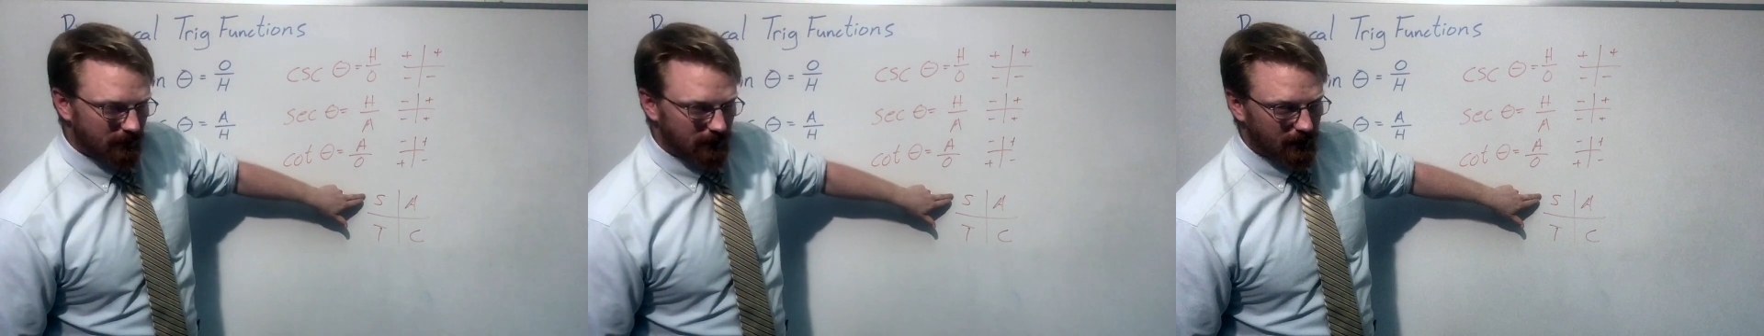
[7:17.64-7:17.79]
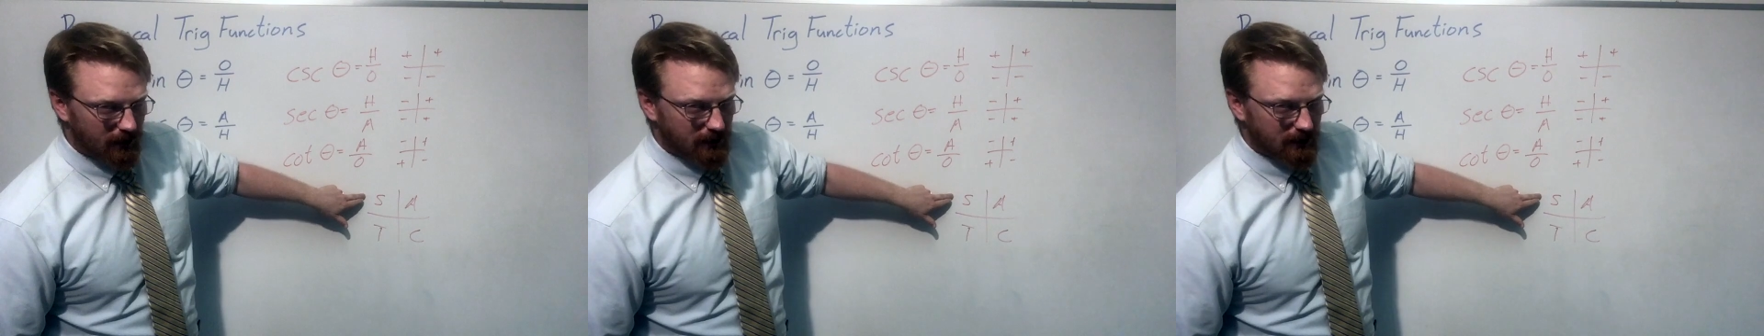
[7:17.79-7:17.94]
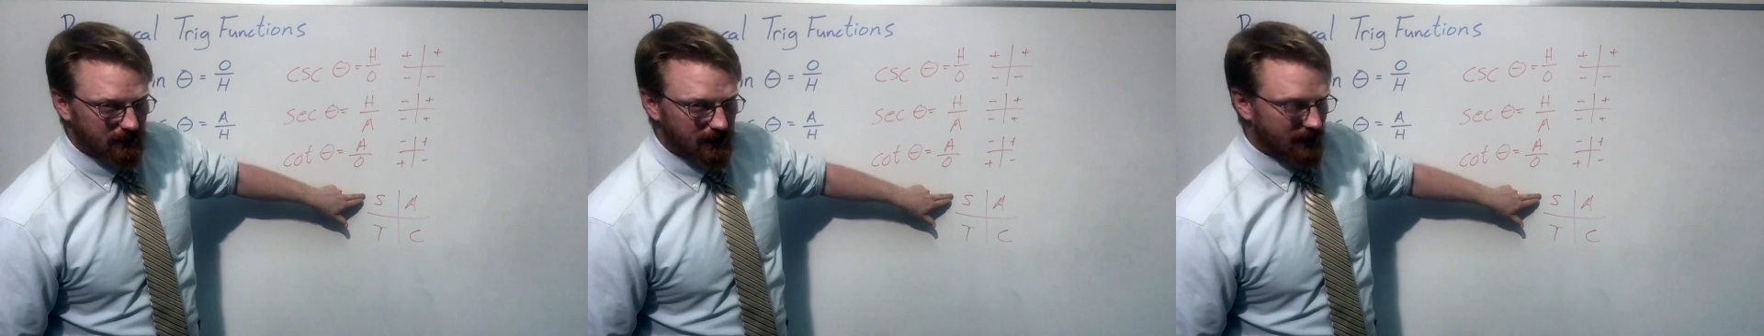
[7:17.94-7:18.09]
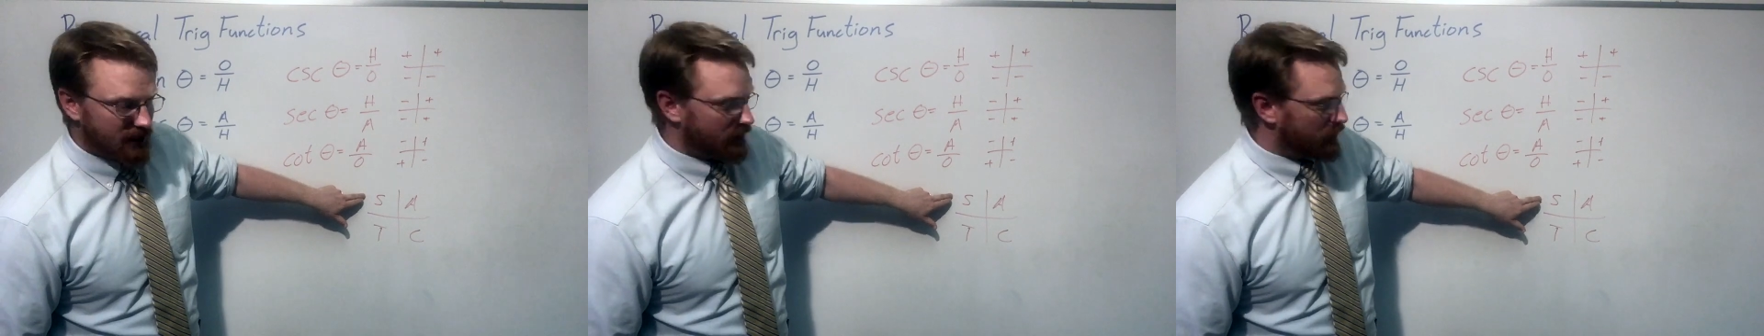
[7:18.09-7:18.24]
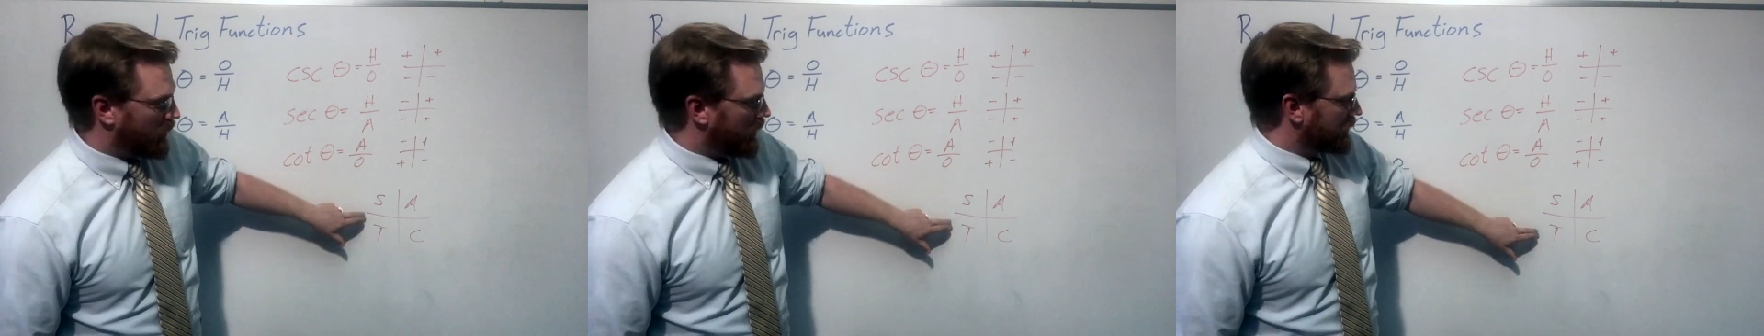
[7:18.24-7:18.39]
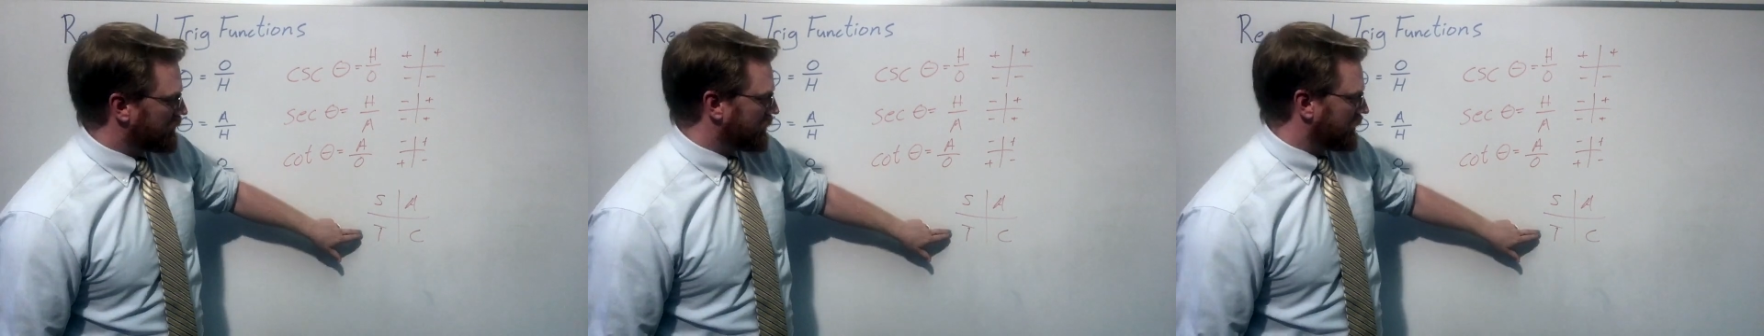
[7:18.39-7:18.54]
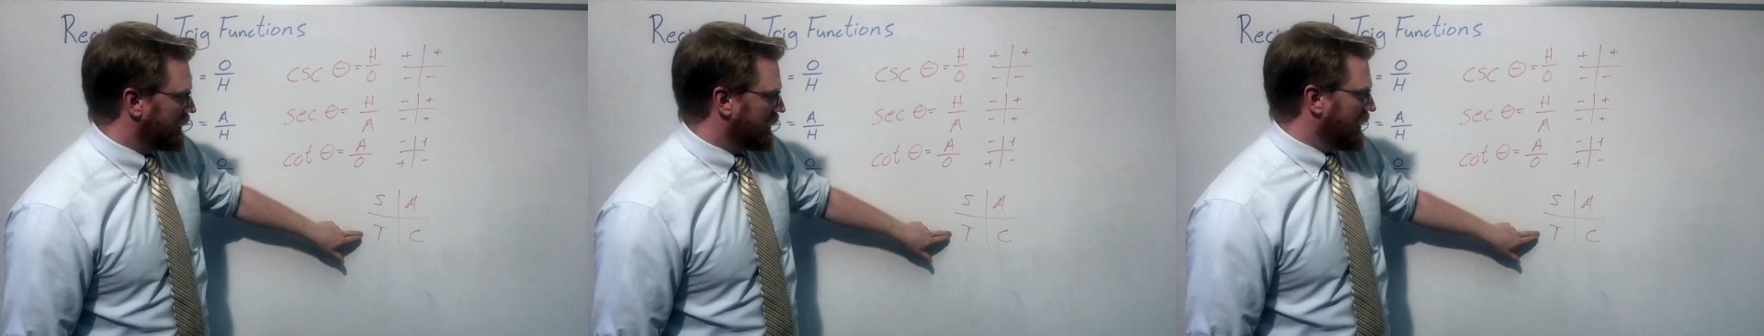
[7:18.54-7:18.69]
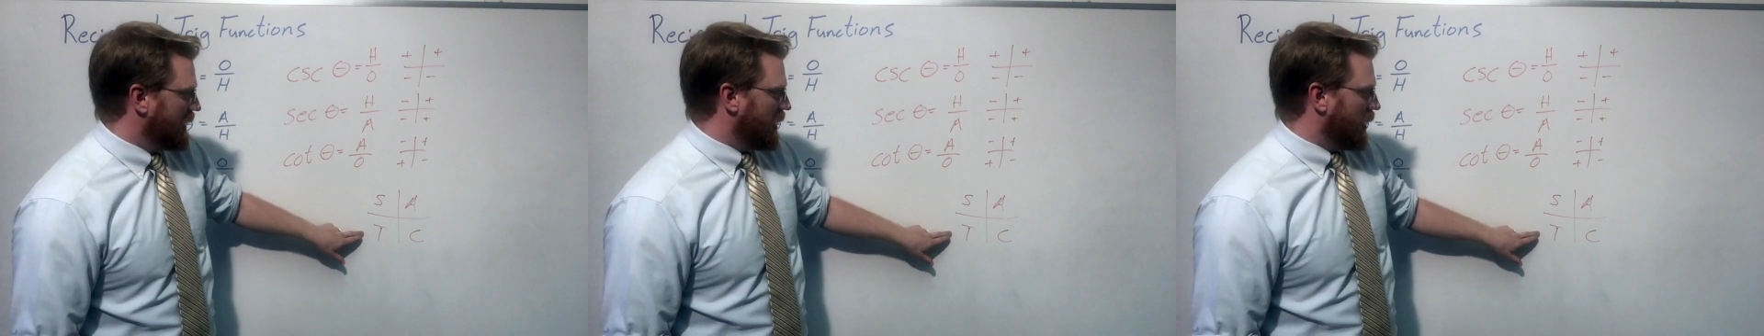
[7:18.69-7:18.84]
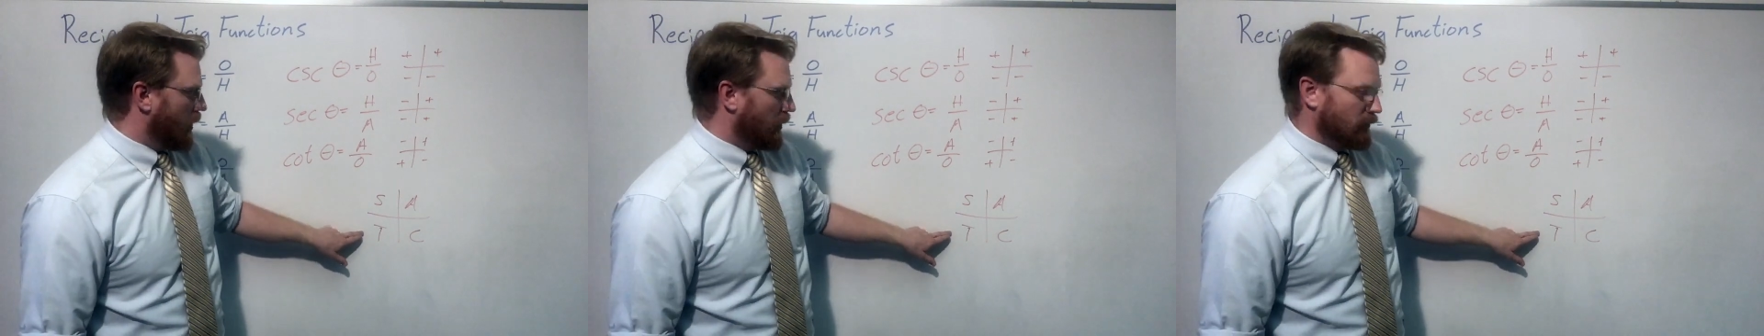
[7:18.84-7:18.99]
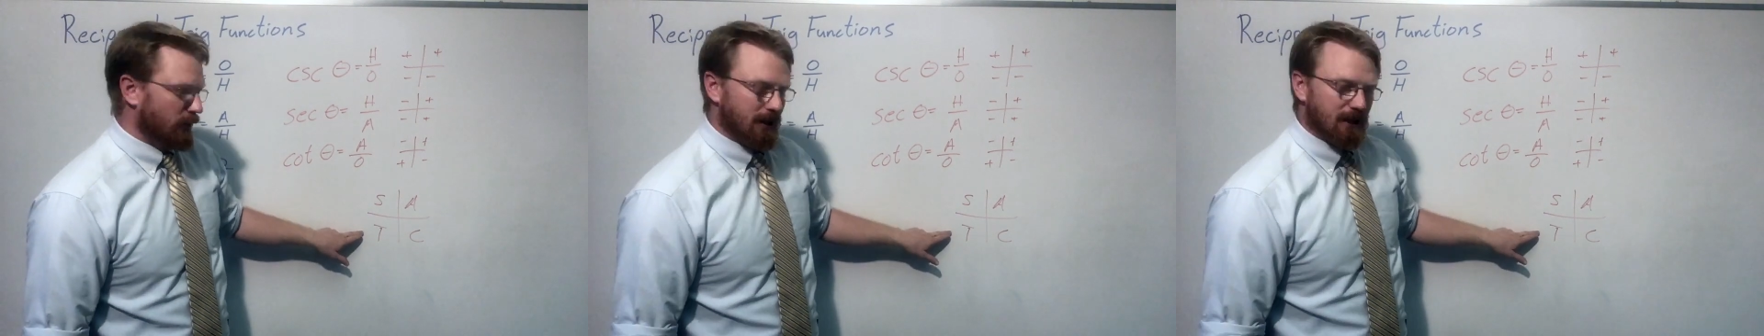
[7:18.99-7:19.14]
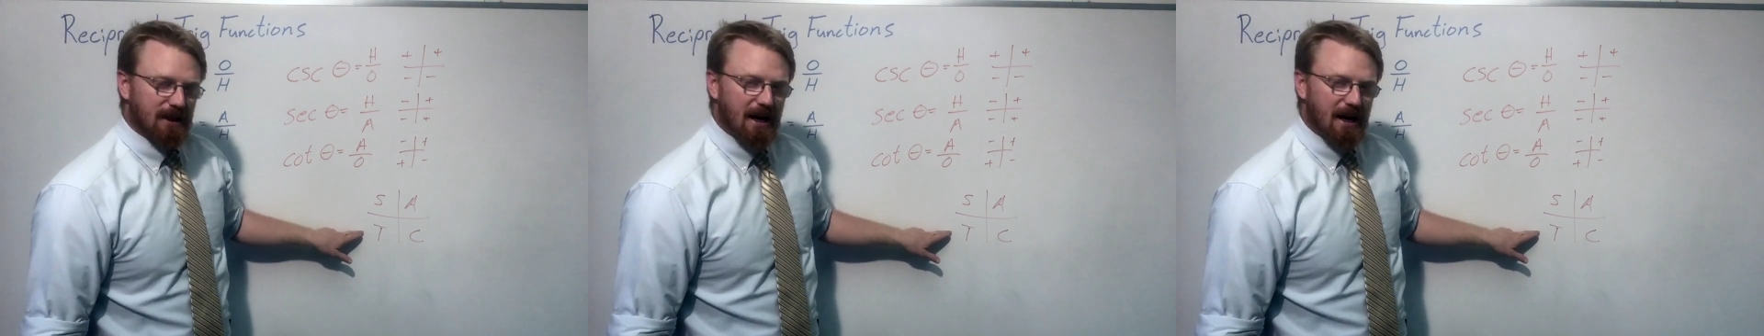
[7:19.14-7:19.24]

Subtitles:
in the second quadrant. Only